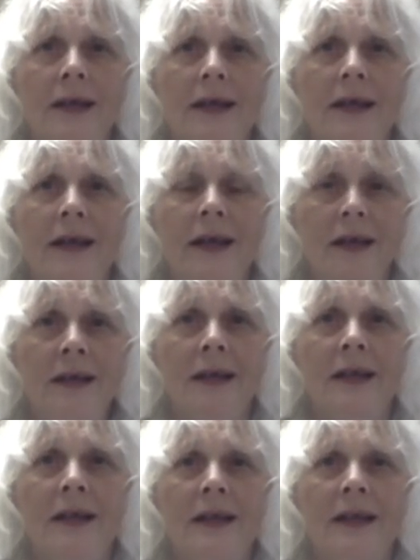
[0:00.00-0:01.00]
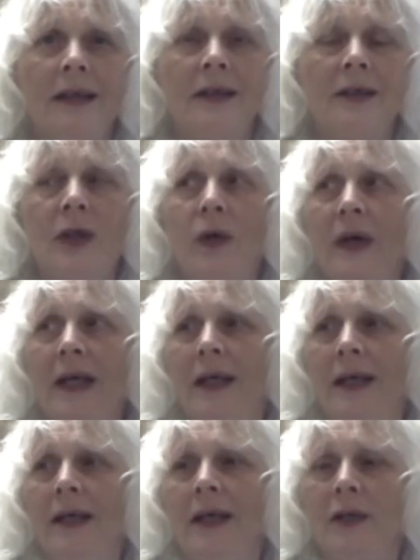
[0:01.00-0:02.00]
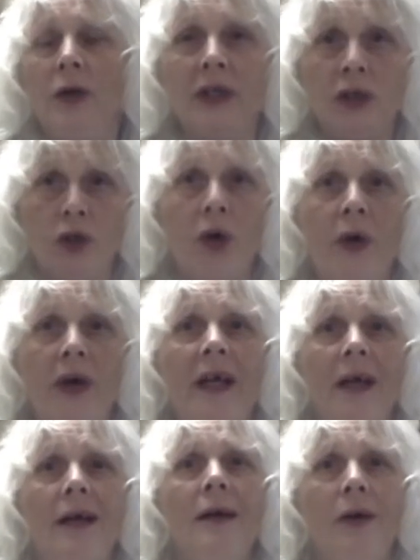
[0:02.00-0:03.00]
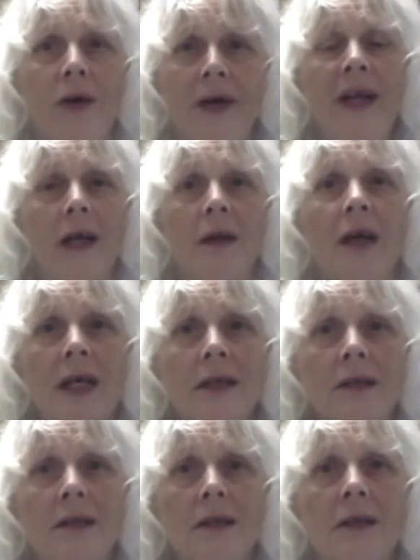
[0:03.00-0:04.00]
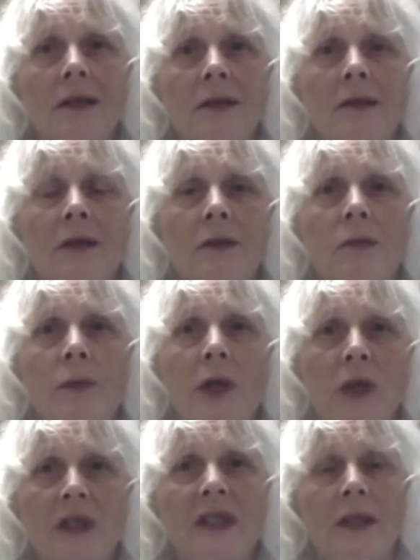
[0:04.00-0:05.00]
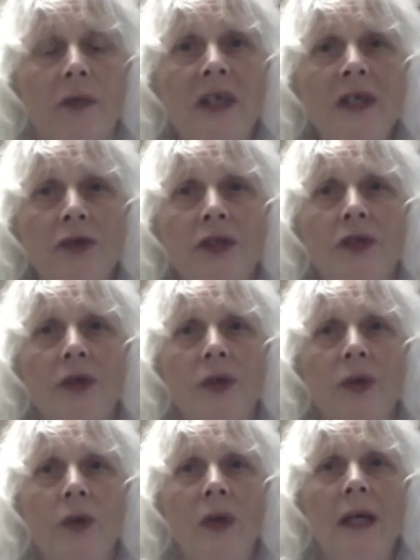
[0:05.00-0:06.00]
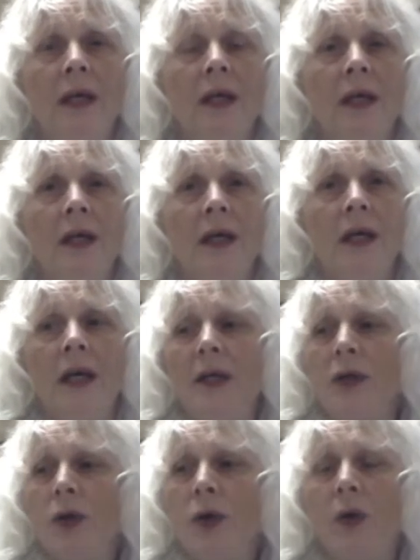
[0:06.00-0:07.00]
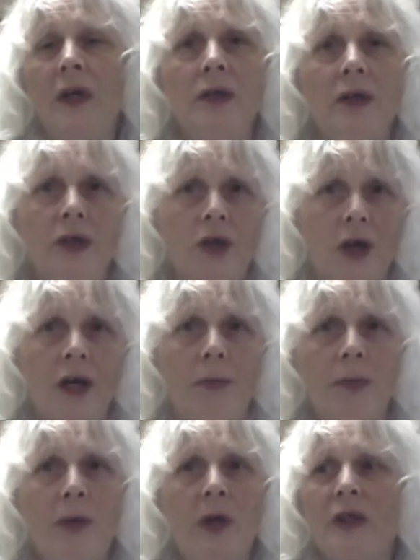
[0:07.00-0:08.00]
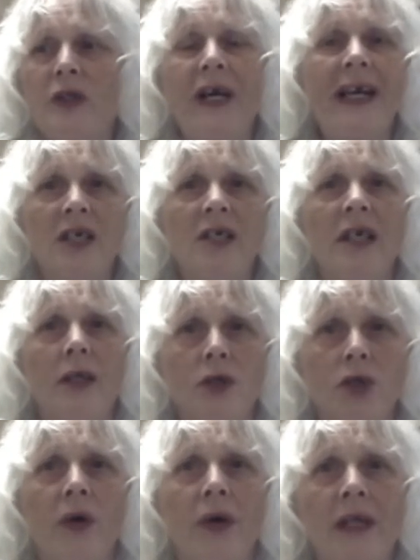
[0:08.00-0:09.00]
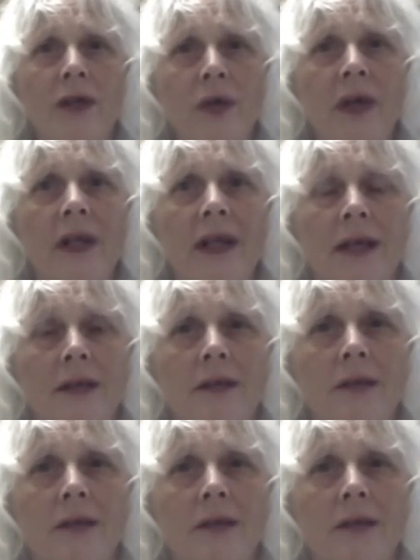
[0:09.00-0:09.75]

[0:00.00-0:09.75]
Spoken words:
yeah, so you enjoy learning that because it's of interest to you, and you go into a job because you're actually enjoying doing that,